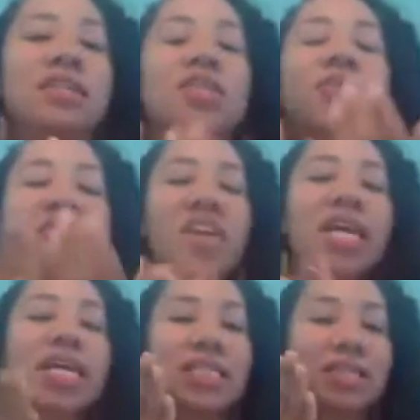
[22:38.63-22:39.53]
so the
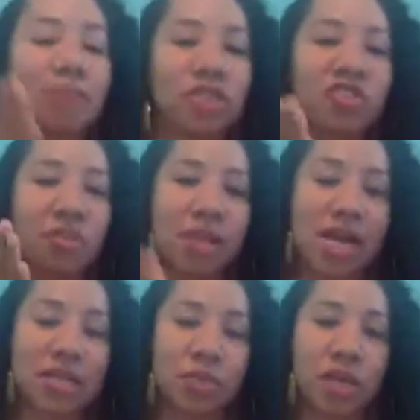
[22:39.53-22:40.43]
thing is, especially from
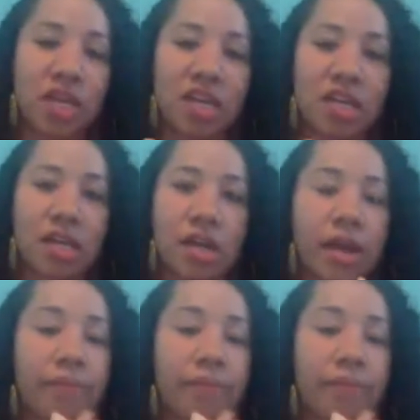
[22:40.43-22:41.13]
last week,